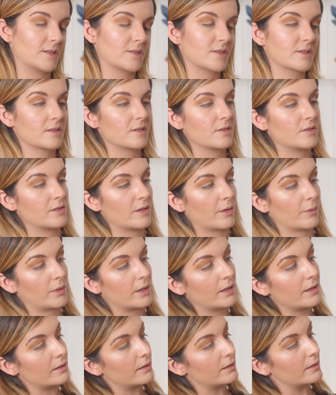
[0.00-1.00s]

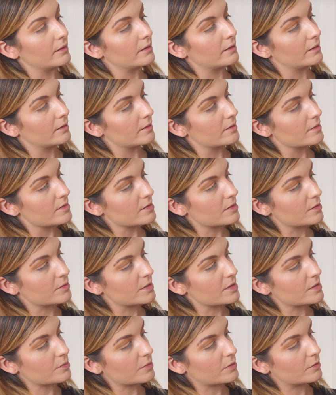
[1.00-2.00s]
Sedona. So
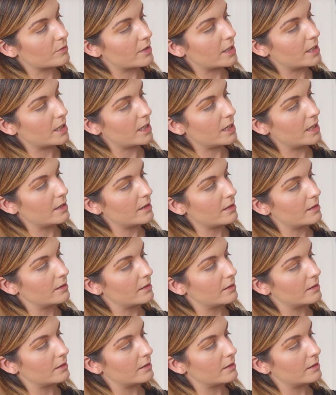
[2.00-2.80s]
this one right here.